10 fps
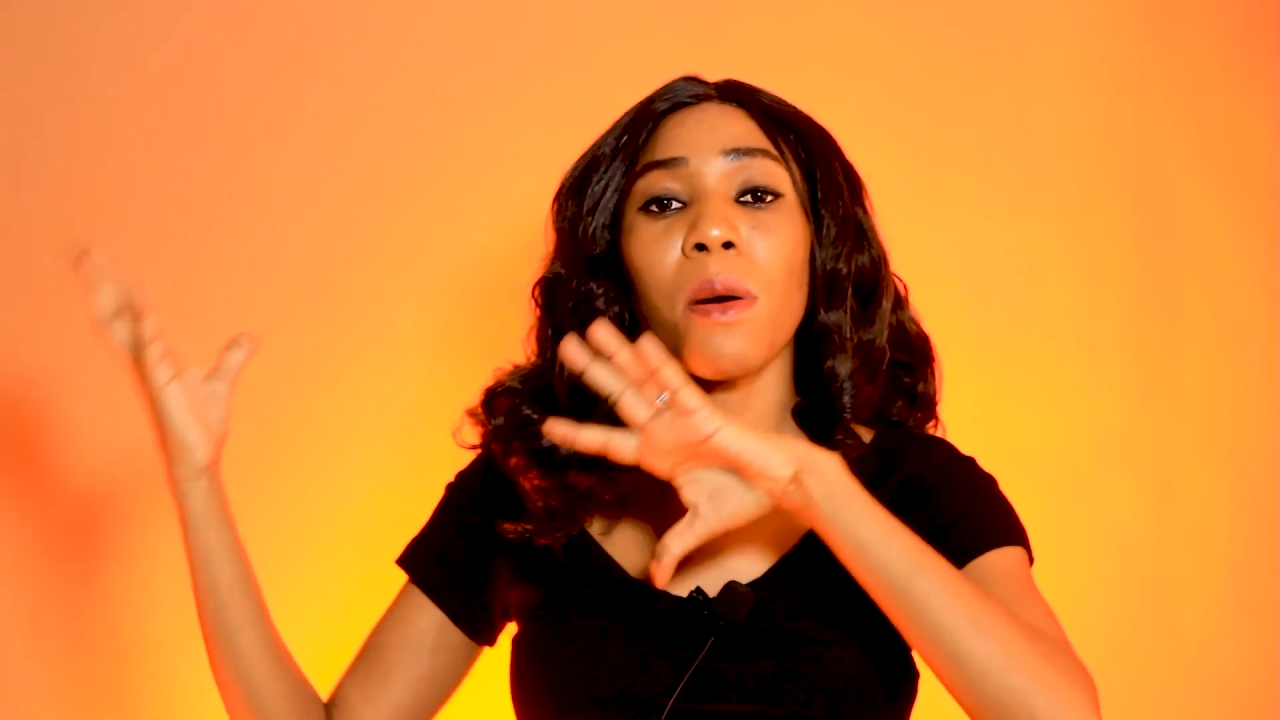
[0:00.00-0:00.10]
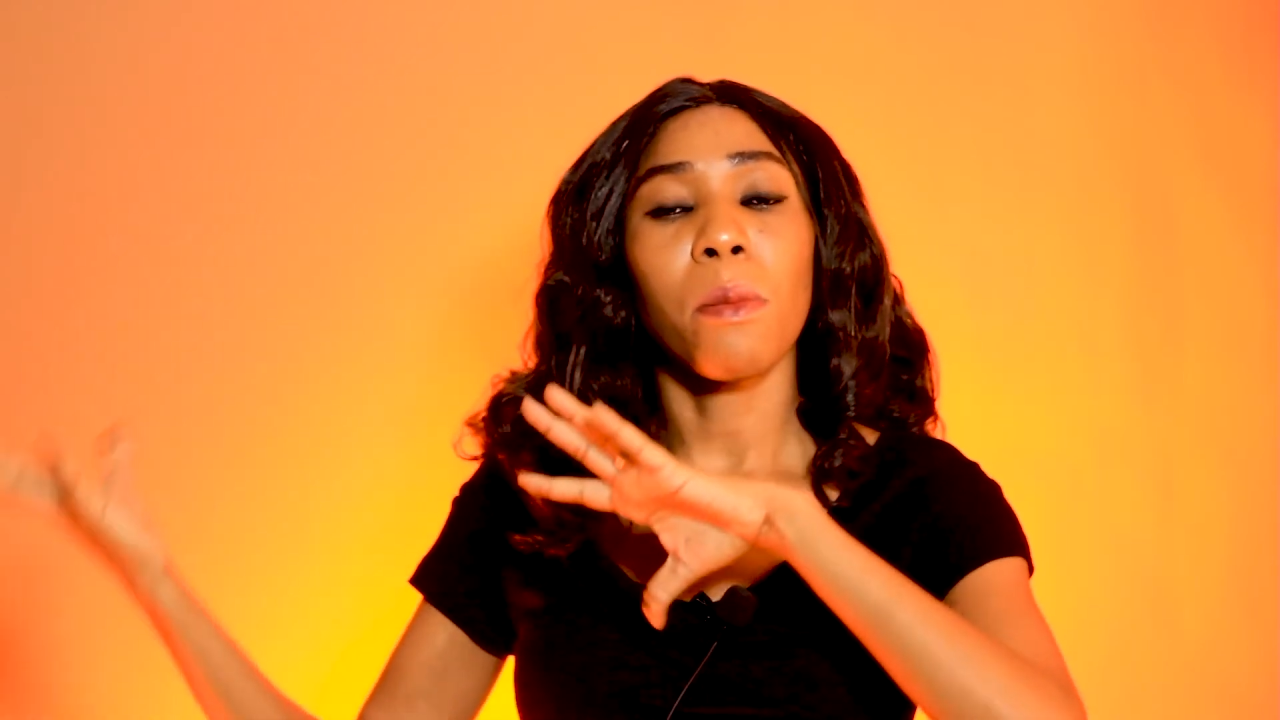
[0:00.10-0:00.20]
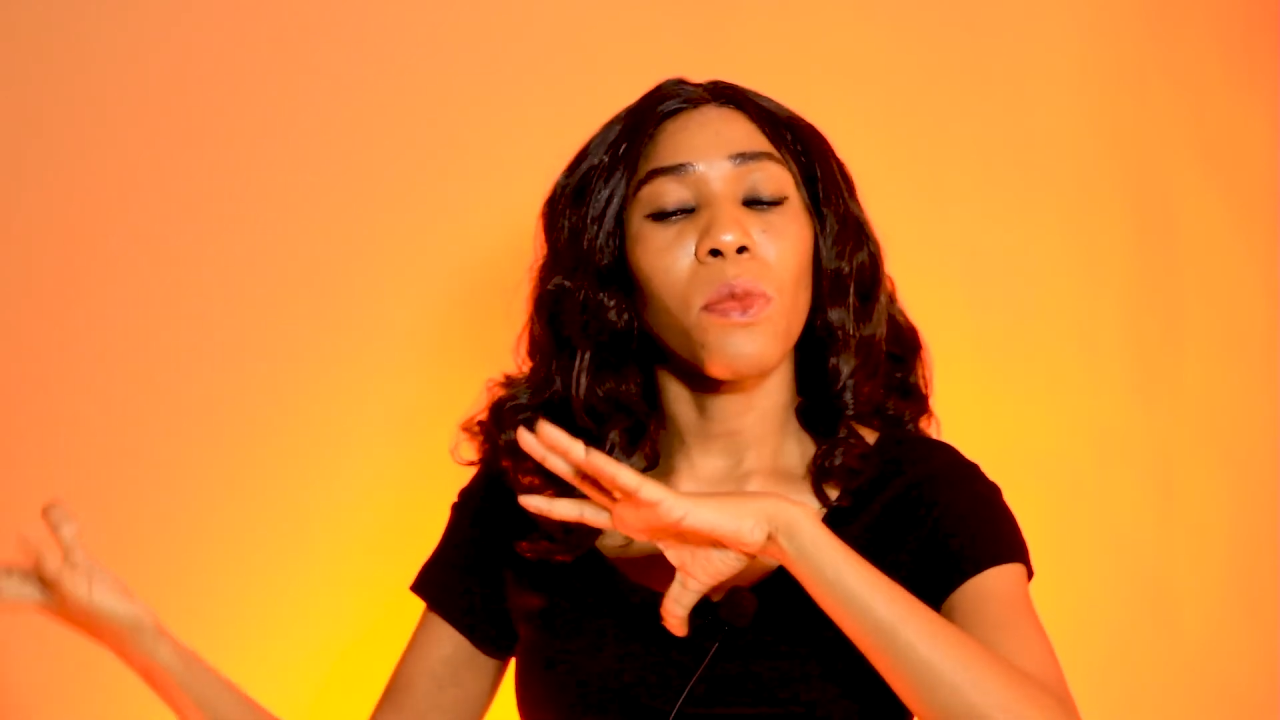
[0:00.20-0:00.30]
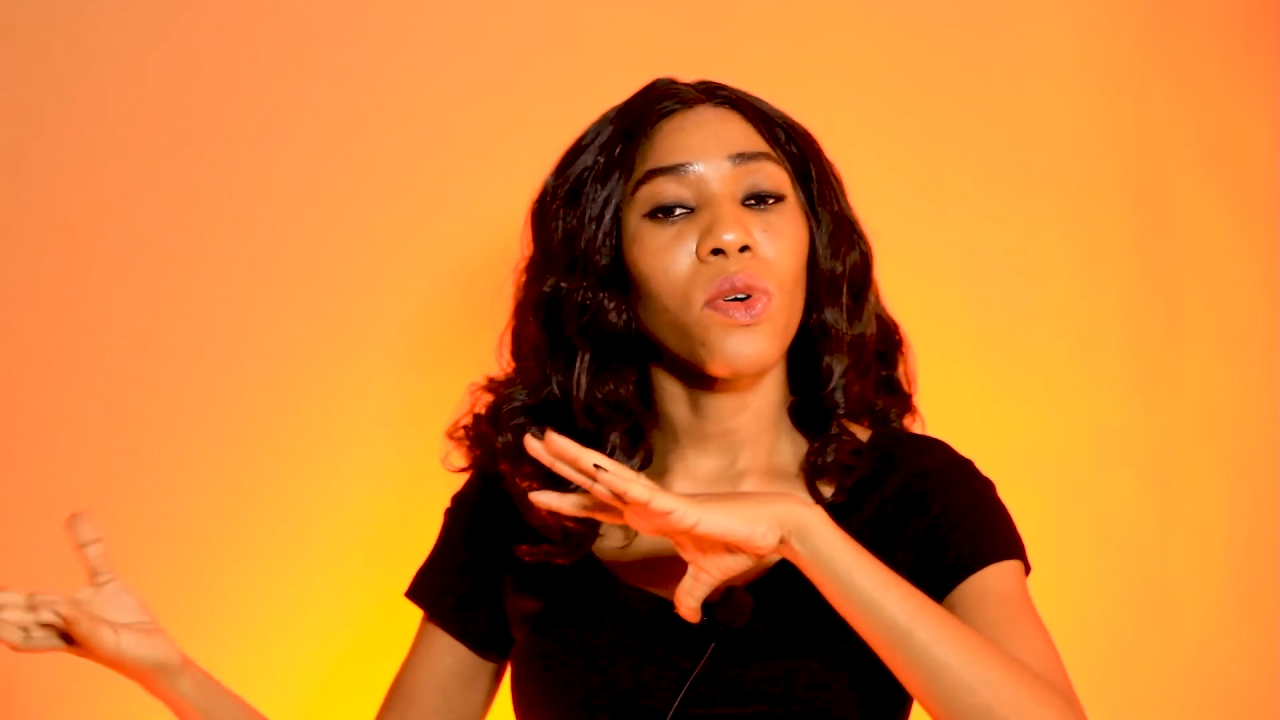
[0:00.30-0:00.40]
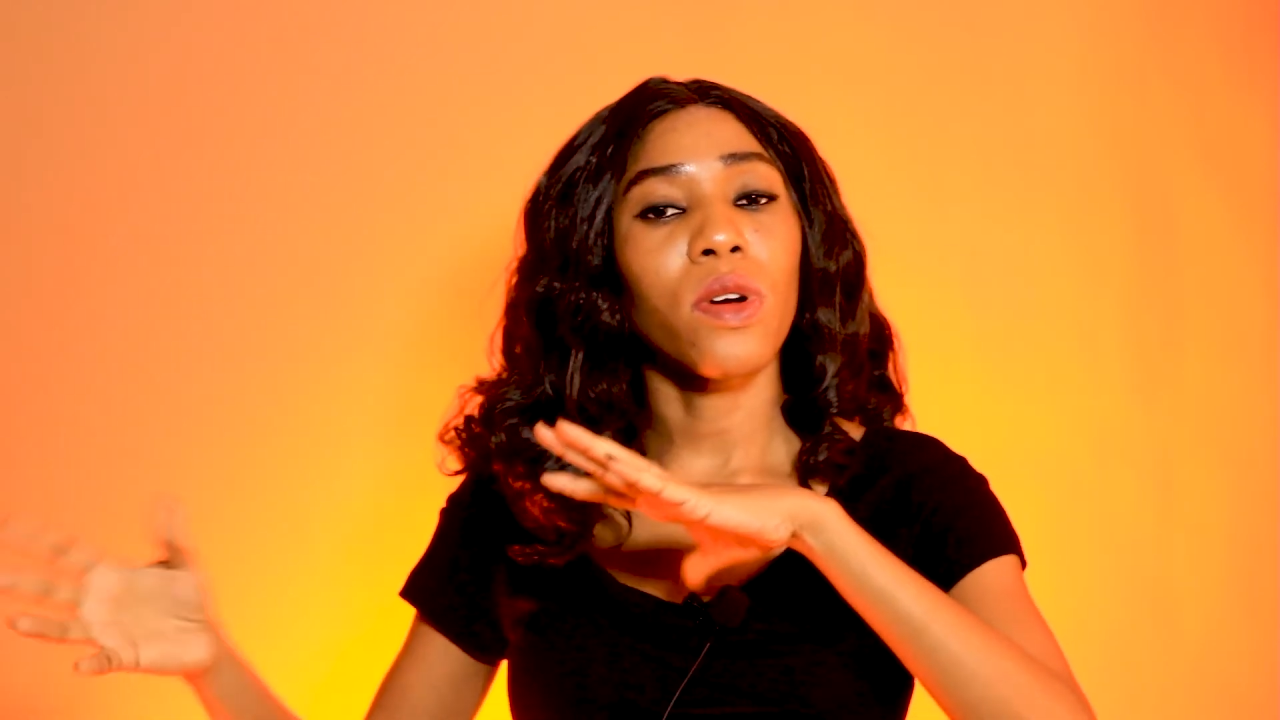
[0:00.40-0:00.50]

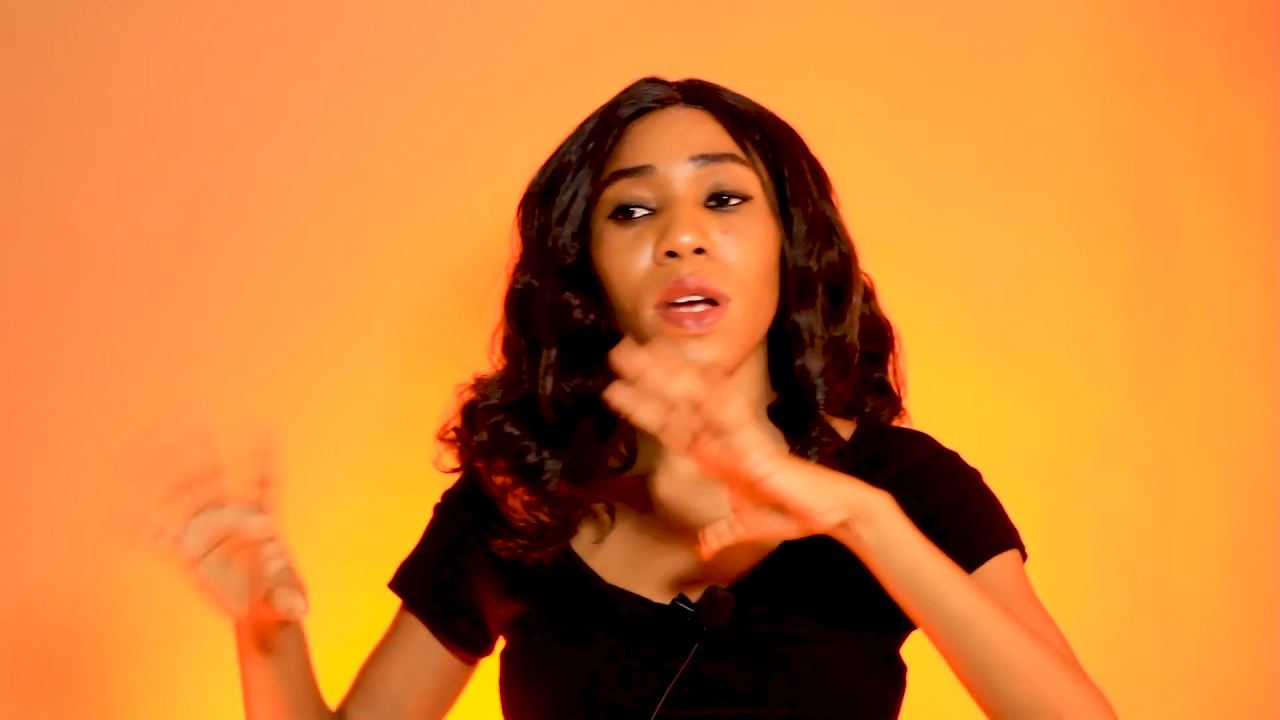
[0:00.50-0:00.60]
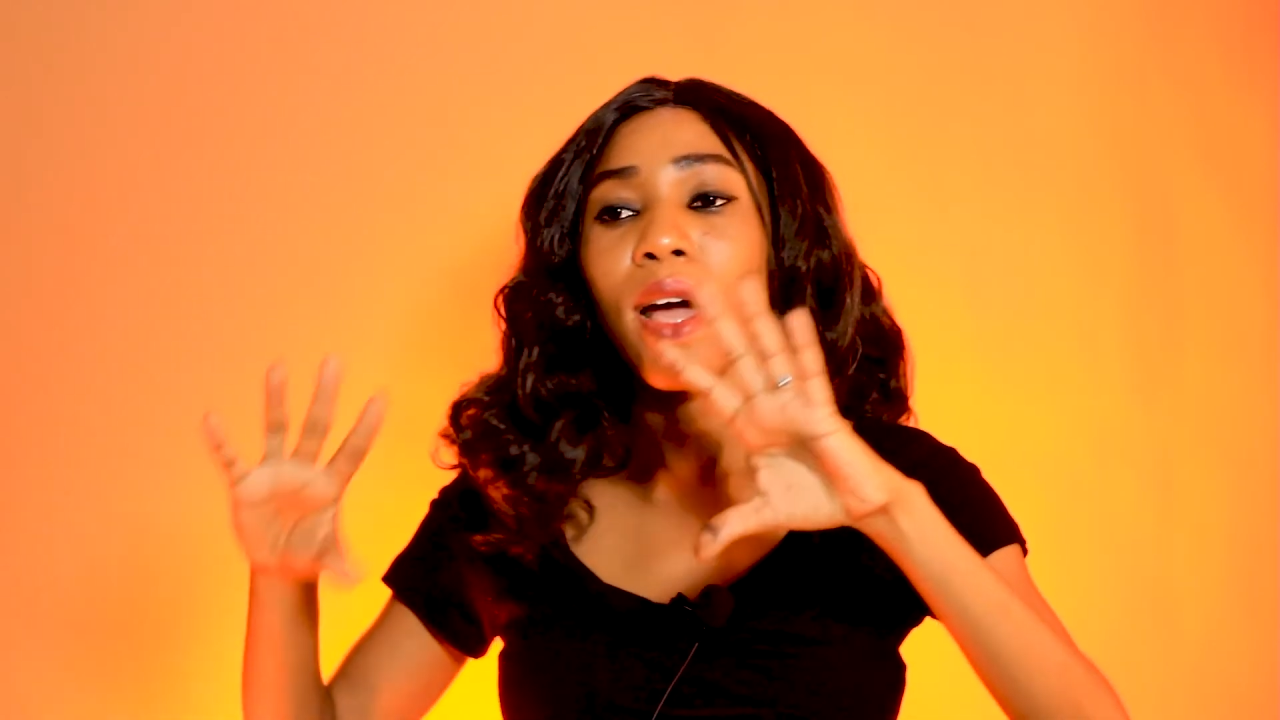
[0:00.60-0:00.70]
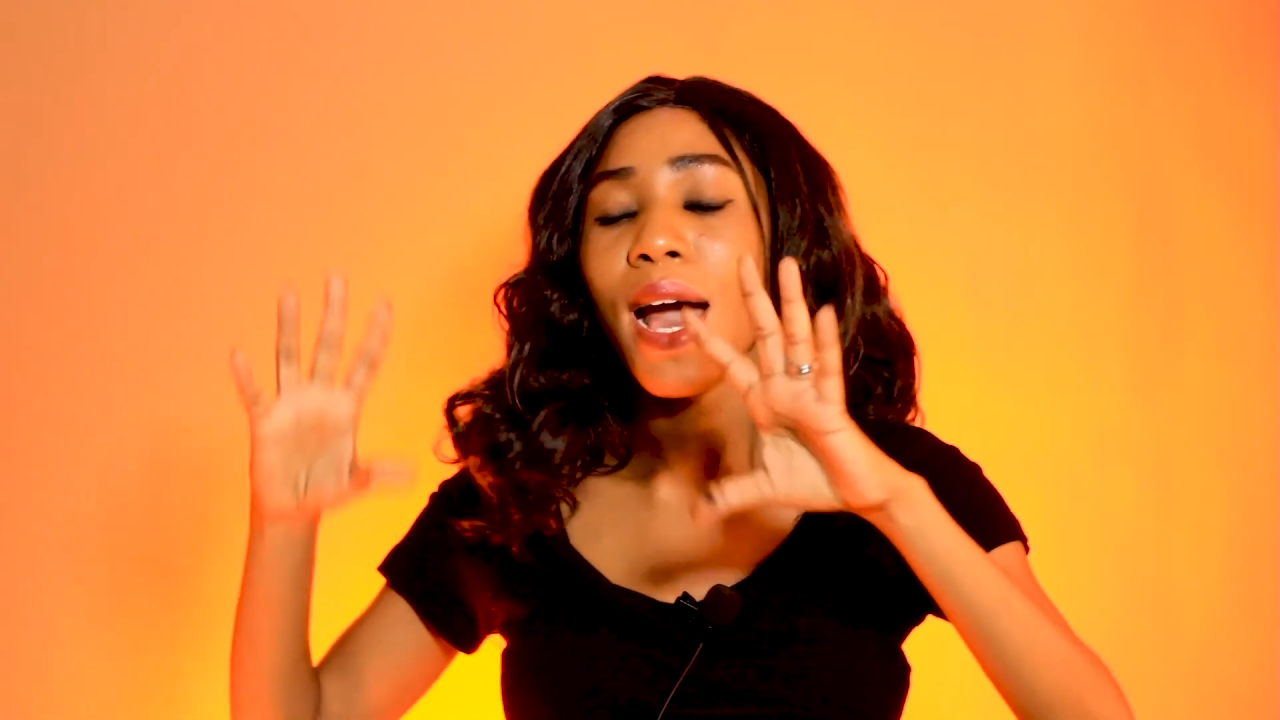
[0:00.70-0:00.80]
more